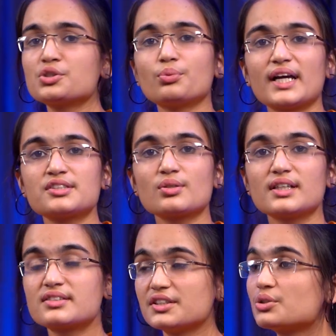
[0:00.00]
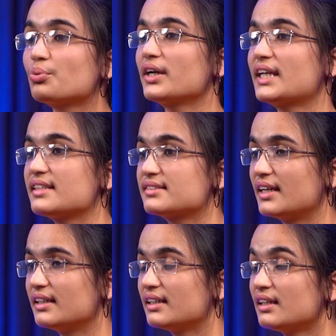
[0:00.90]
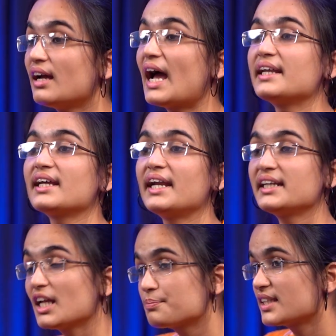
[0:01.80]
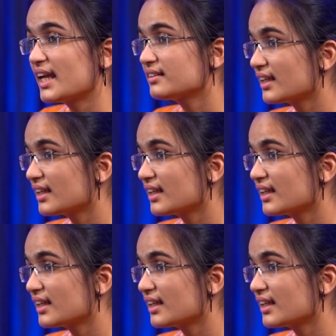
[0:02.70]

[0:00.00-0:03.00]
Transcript: too wise to listen to what I said, and ended up saying